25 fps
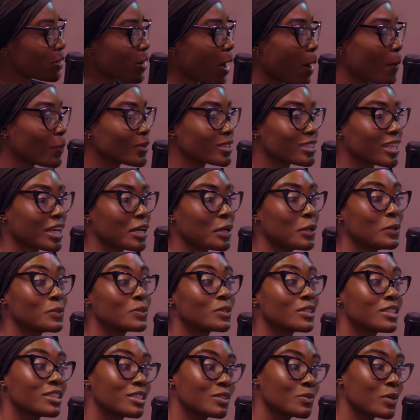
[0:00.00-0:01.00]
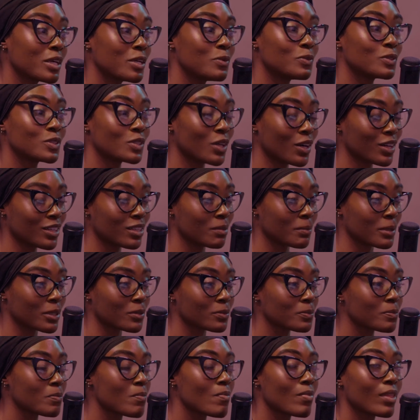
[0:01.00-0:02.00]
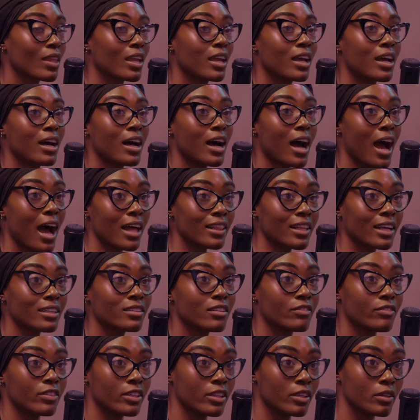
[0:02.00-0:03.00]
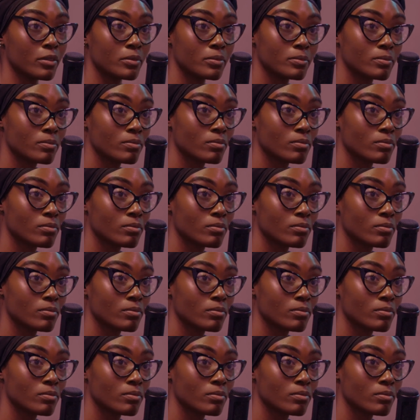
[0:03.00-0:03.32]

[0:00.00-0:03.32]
I was like, oh, so this is what he was talking about. I like the video.